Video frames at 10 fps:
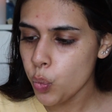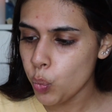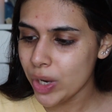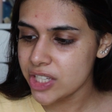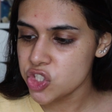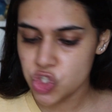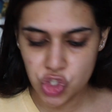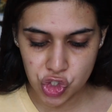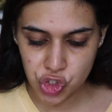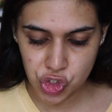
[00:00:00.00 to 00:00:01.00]

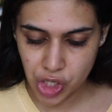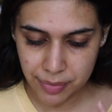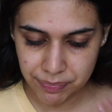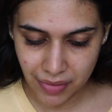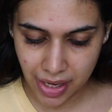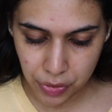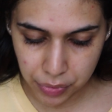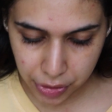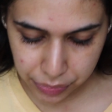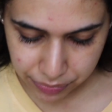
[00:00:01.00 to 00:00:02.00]
which I
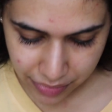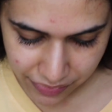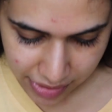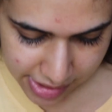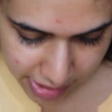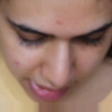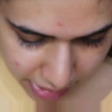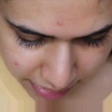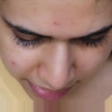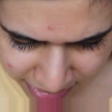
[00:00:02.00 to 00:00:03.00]
don't know if that's going
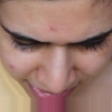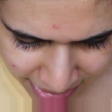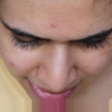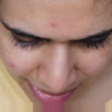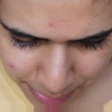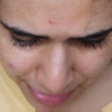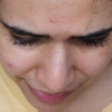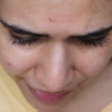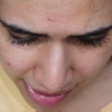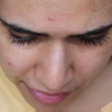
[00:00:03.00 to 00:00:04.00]
to be
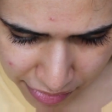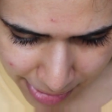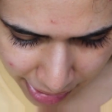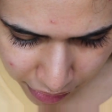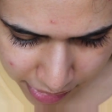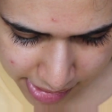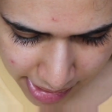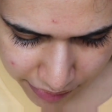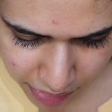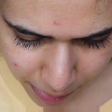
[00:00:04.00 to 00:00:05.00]
fine for me. I
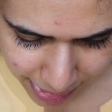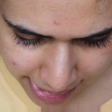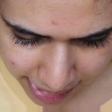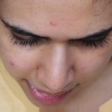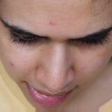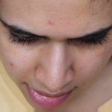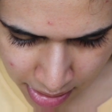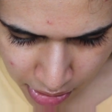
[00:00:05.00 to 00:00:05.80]
honestly have no idea.